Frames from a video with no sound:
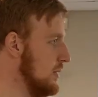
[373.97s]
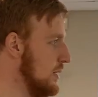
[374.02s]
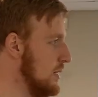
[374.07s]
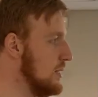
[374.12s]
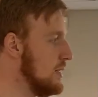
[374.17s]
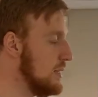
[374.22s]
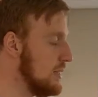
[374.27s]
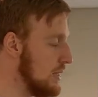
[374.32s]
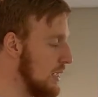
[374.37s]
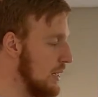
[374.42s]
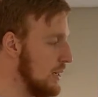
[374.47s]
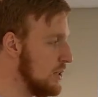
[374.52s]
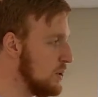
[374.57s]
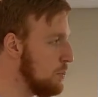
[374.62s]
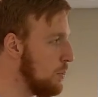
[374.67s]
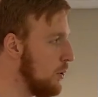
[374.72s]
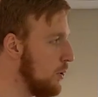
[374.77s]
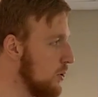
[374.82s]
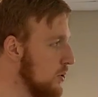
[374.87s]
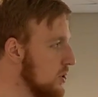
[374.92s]
and is
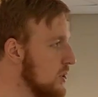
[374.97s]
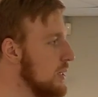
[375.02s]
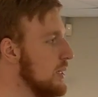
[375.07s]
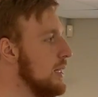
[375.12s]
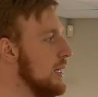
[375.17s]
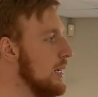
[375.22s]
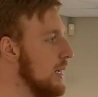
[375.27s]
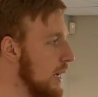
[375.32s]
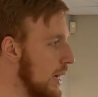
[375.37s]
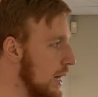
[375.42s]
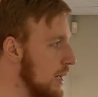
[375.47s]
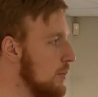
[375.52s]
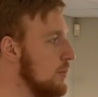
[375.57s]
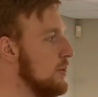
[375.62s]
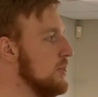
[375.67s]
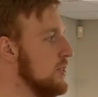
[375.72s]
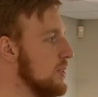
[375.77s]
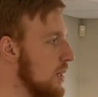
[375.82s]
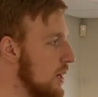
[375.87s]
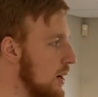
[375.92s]
personally accountable
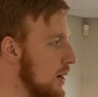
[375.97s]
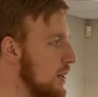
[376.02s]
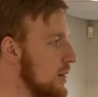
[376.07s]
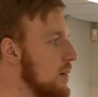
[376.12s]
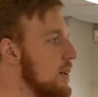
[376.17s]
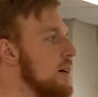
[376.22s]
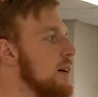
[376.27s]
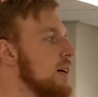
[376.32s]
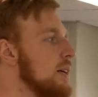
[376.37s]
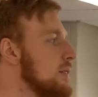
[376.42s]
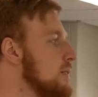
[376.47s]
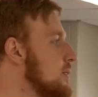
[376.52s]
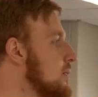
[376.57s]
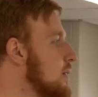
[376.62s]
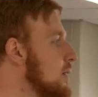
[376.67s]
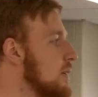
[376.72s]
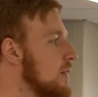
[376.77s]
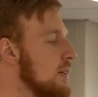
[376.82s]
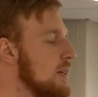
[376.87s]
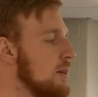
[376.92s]
to God, not
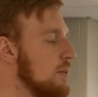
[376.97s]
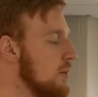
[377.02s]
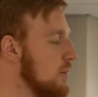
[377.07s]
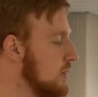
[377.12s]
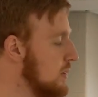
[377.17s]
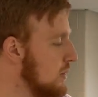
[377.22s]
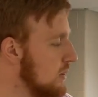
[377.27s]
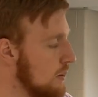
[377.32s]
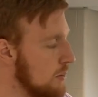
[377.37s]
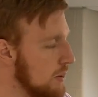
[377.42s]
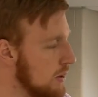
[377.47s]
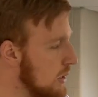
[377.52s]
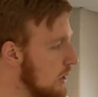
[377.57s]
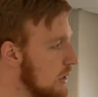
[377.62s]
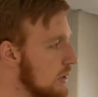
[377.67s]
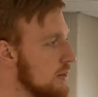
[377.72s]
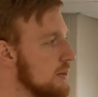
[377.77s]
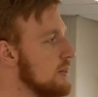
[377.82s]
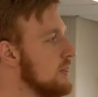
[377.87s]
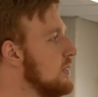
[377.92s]
what somebody
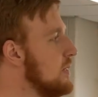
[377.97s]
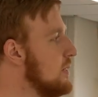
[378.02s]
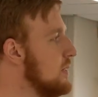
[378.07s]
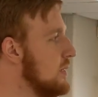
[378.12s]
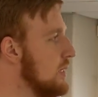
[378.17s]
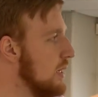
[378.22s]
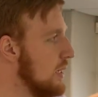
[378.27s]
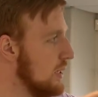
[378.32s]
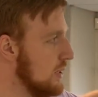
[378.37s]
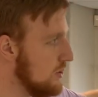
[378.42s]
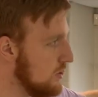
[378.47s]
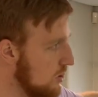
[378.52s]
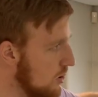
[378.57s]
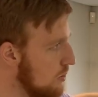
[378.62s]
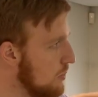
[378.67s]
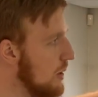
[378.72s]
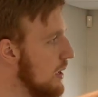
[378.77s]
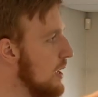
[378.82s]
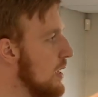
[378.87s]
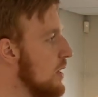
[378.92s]
else has done to
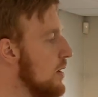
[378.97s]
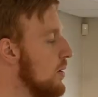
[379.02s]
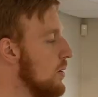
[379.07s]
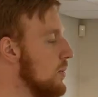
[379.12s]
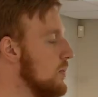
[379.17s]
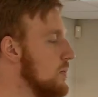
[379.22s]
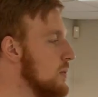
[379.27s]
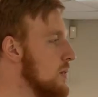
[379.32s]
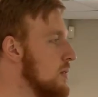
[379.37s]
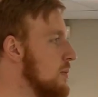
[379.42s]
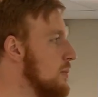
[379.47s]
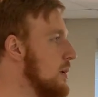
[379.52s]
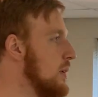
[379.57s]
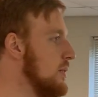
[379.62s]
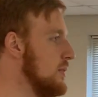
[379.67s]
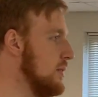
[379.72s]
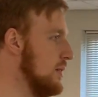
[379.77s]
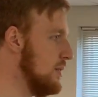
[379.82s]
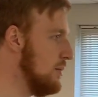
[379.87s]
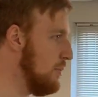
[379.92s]
me or what someone
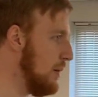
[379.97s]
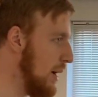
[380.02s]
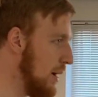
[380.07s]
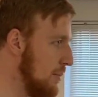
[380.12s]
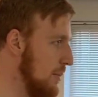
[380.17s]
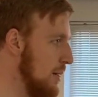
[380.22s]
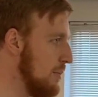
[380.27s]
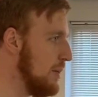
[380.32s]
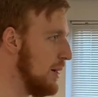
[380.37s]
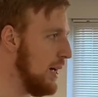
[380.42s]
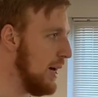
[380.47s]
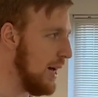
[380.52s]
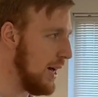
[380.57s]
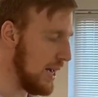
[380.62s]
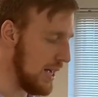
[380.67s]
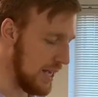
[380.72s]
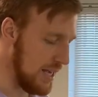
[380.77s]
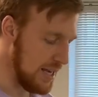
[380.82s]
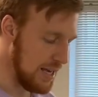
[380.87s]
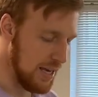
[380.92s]
else says about me, but
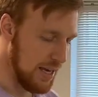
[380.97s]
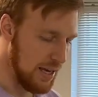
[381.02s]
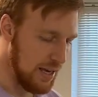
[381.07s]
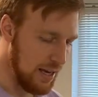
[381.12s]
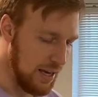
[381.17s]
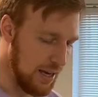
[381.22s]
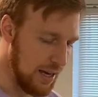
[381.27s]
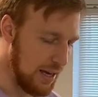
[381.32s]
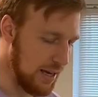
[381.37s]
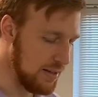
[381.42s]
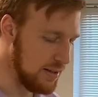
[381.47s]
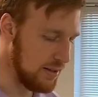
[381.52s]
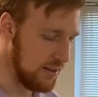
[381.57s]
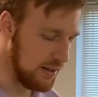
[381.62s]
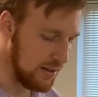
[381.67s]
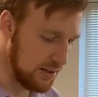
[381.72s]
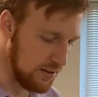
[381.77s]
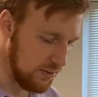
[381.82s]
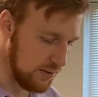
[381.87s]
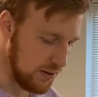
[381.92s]
I, as an
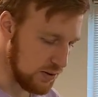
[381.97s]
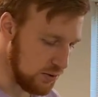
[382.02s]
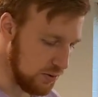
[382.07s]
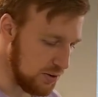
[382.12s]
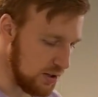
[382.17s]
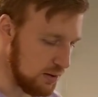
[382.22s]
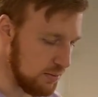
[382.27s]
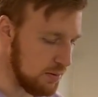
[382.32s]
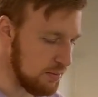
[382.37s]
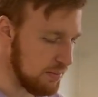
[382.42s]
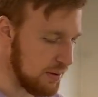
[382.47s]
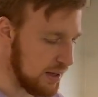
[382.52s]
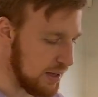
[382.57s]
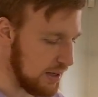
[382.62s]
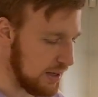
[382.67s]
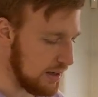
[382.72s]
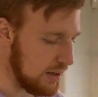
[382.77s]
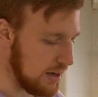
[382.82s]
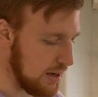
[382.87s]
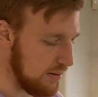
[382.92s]
individual human
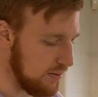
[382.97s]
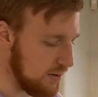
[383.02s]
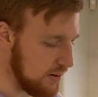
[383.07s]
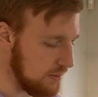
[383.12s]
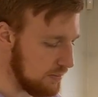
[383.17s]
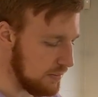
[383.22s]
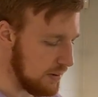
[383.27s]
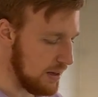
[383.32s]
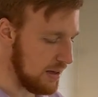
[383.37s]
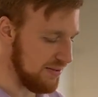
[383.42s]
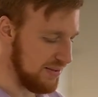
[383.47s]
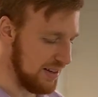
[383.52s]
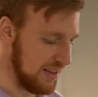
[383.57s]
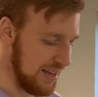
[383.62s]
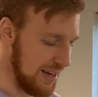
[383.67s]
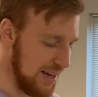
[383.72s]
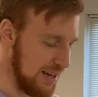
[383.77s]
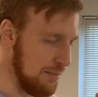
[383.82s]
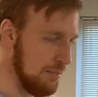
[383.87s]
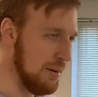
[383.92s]
being, have an
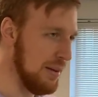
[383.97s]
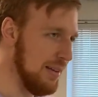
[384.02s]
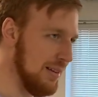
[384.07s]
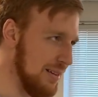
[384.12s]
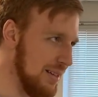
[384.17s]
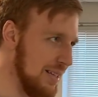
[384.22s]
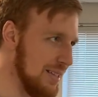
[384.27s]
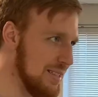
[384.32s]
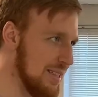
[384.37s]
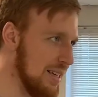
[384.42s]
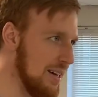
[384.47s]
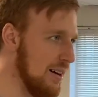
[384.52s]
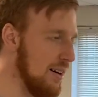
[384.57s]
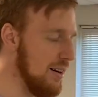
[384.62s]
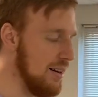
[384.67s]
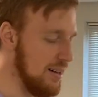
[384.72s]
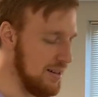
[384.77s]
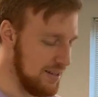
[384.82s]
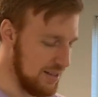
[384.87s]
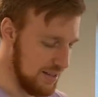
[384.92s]
accountability to
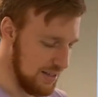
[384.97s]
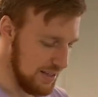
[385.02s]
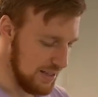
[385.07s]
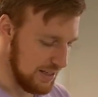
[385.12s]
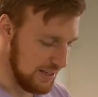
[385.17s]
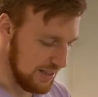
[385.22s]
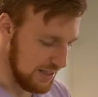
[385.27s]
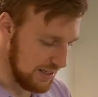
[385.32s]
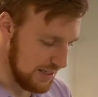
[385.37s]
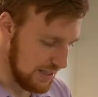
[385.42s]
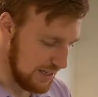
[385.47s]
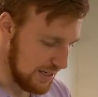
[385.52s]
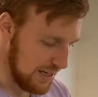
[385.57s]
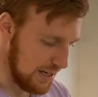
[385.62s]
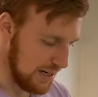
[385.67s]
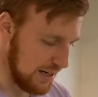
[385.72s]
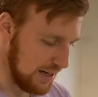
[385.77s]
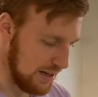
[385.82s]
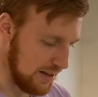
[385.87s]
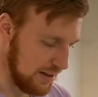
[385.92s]
God.
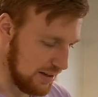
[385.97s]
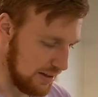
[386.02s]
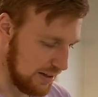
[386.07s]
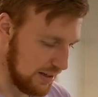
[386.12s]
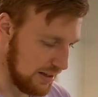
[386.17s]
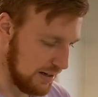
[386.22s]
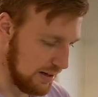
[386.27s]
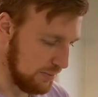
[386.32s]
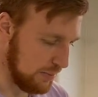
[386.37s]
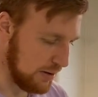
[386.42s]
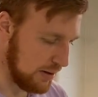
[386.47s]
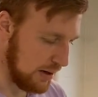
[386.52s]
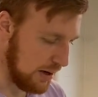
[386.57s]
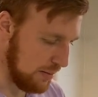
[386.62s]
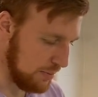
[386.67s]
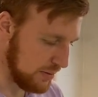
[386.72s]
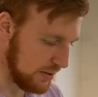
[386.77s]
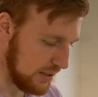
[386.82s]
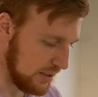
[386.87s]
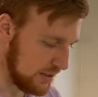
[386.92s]
And I'm
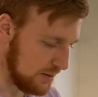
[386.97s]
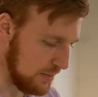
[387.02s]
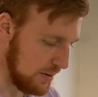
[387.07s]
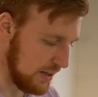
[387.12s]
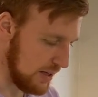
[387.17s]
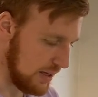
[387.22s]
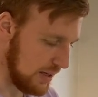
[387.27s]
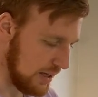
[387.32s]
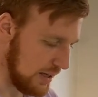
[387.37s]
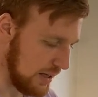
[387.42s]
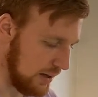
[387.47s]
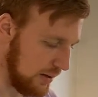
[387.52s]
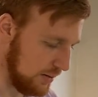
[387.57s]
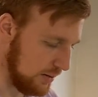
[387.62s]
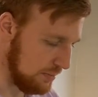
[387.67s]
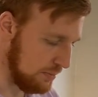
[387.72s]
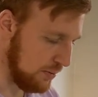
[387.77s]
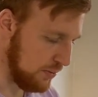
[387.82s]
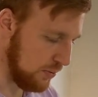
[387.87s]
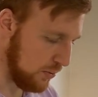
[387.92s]
competent to be
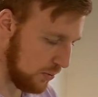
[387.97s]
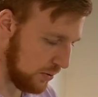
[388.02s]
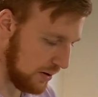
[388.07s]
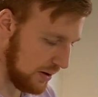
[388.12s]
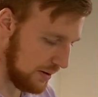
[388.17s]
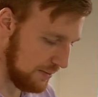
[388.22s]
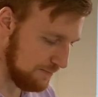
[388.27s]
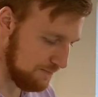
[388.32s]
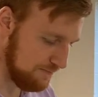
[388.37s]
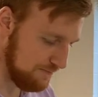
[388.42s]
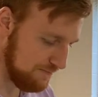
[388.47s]
held before Him.